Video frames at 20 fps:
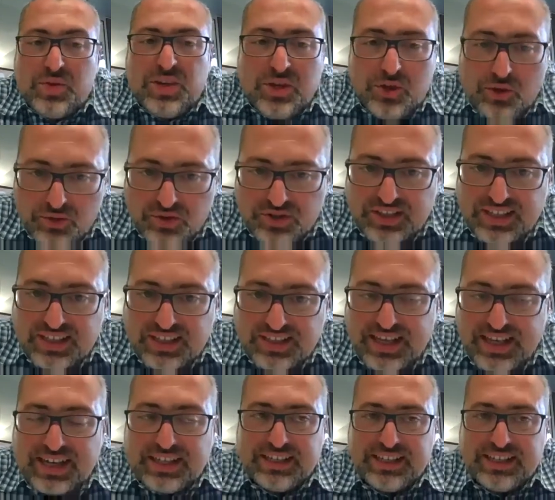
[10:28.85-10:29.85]
We use this
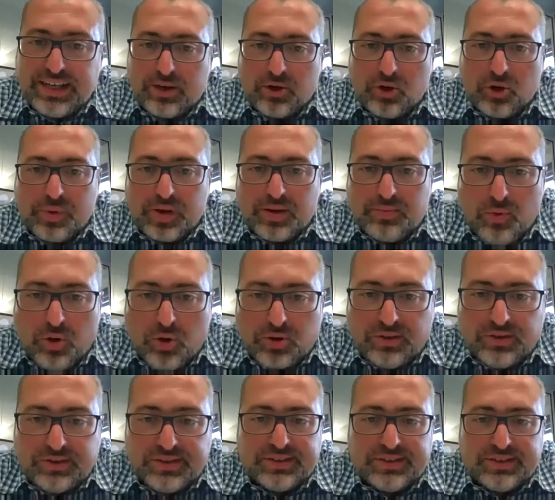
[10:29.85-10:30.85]
data in economic
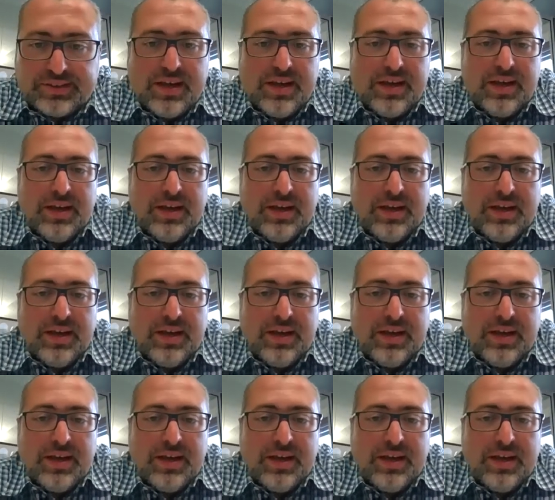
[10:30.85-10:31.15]
models.